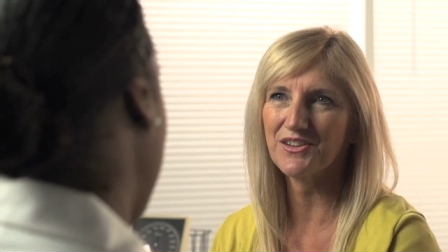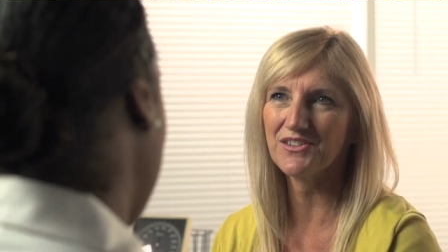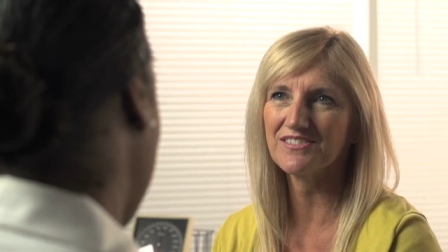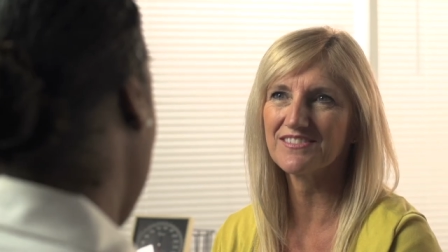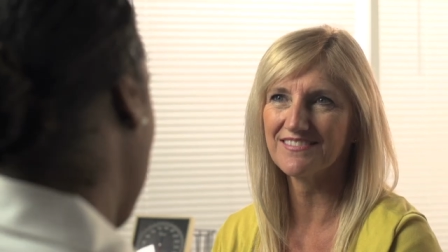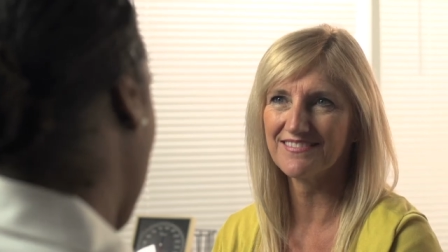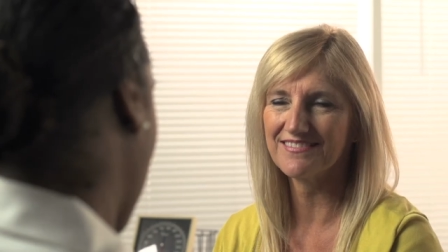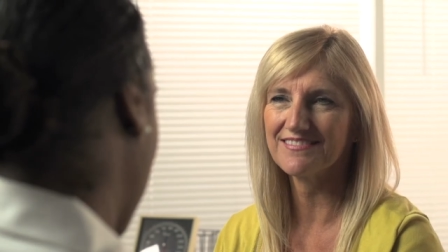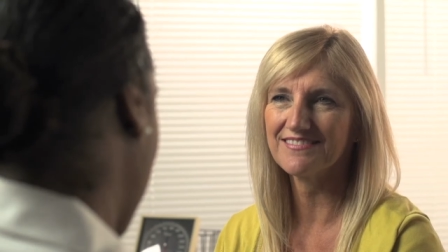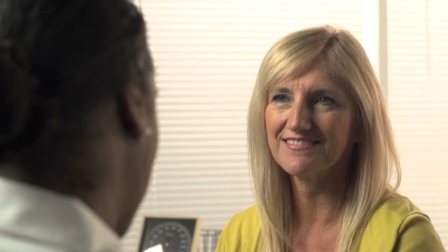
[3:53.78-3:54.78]
so that
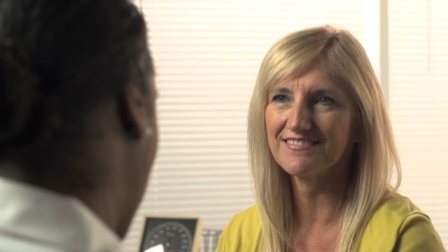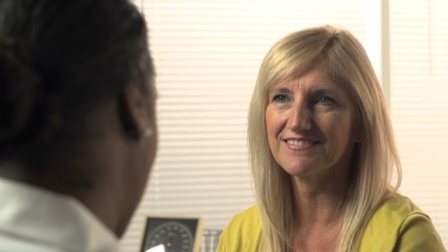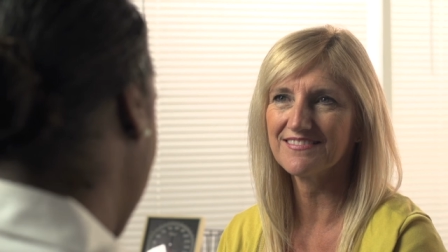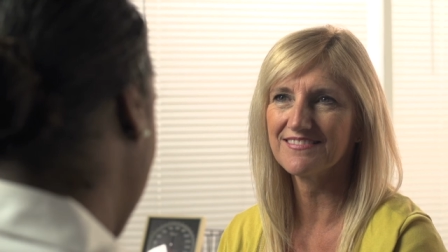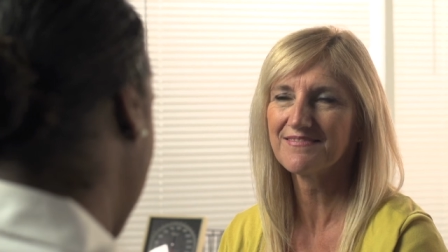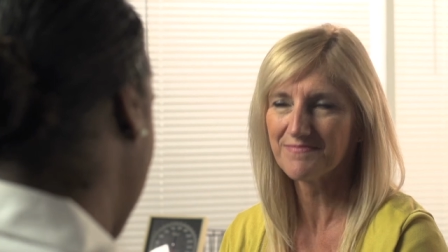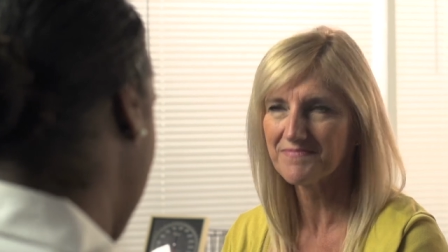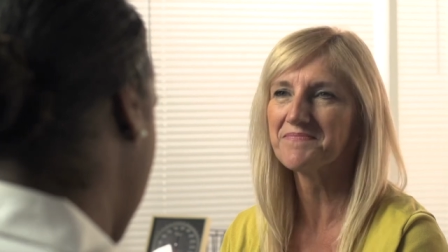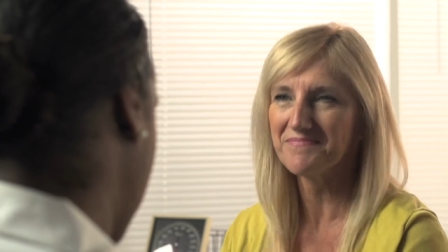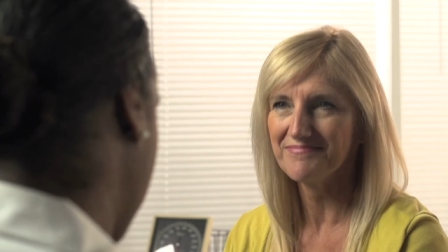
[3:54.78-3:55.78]
ultimately talk
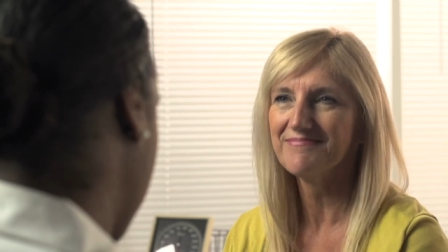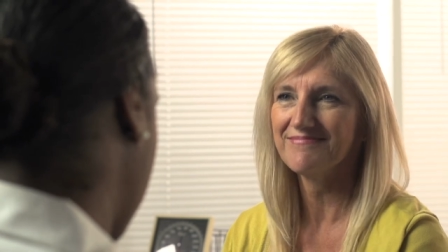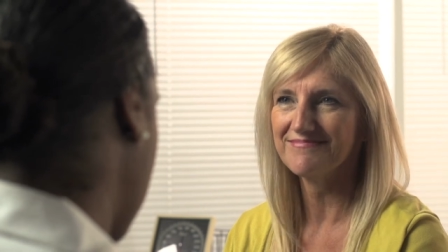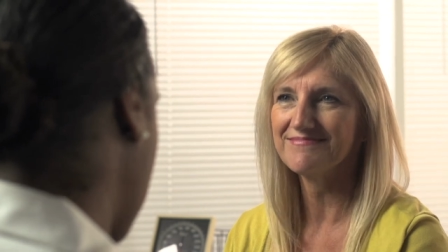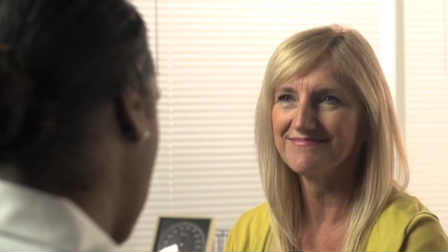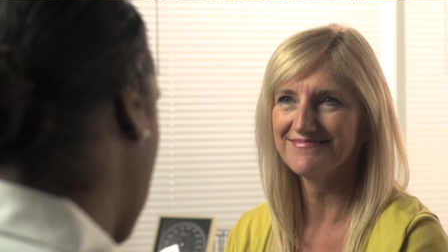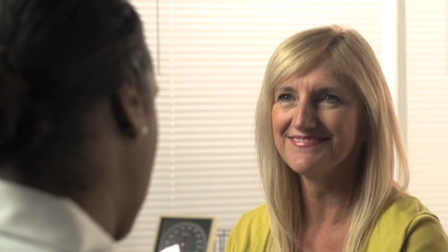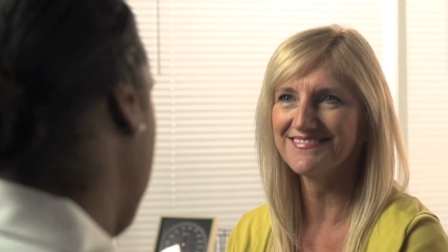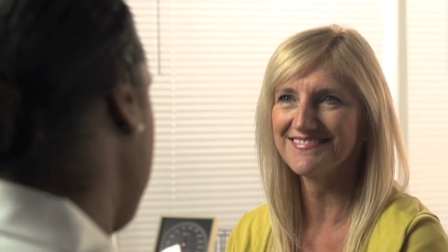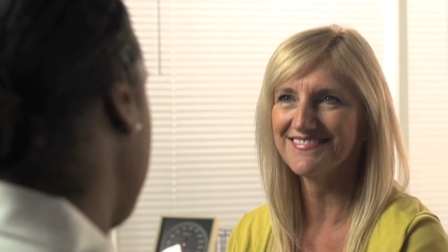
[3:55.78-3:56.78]
therapy can kick in
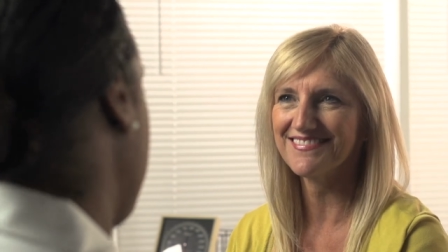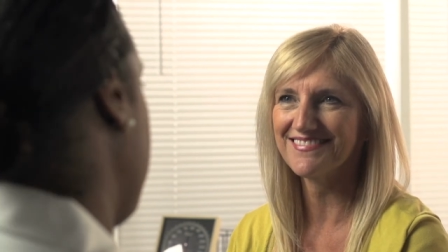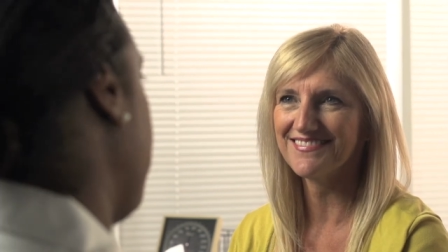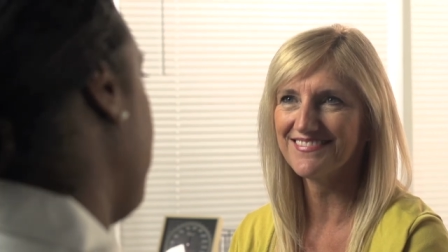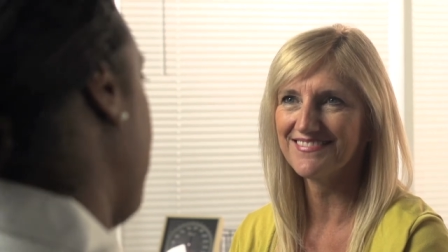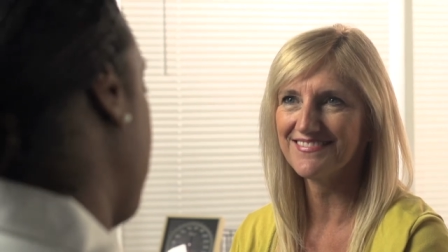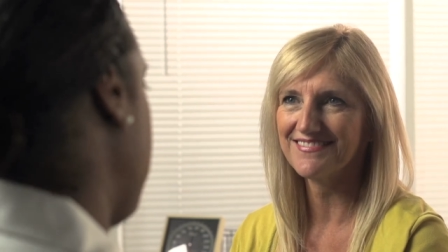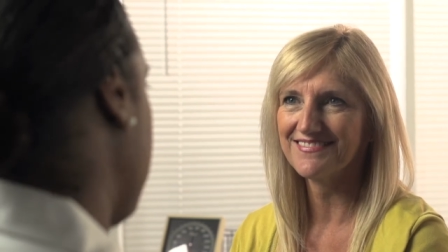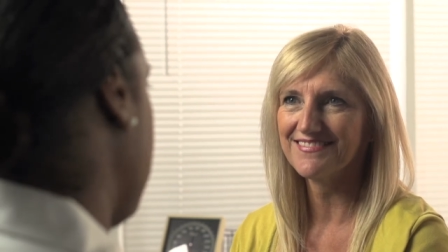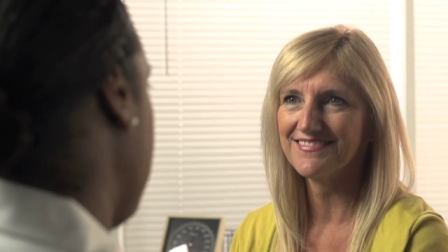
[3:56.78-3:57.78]
and be
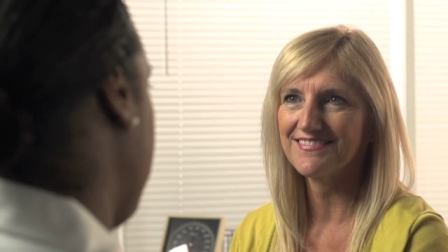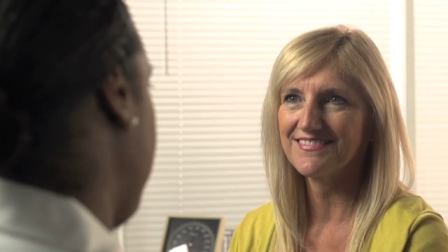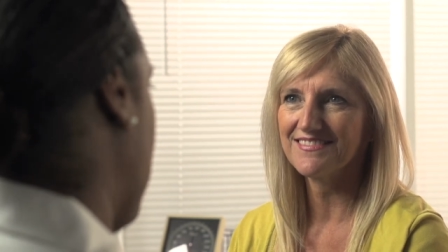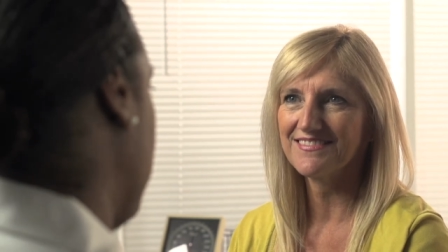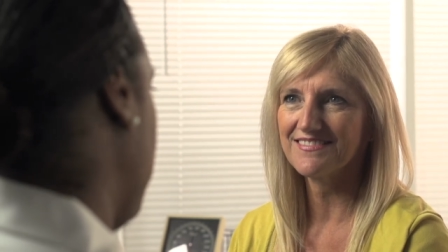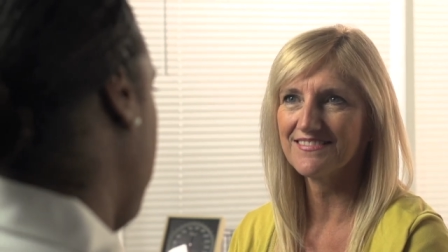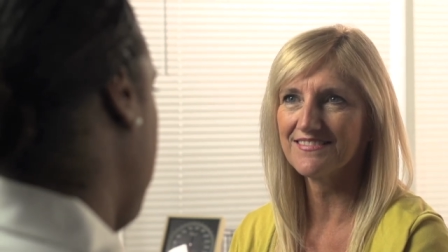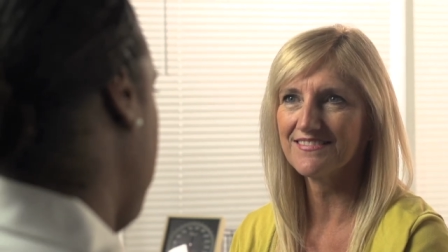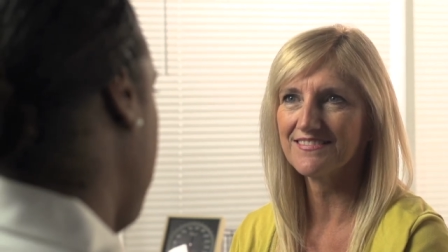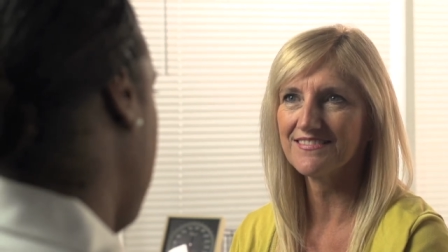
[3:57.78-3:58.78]
done in a more effective
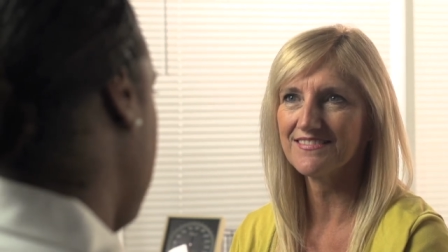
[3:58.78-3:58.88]
way.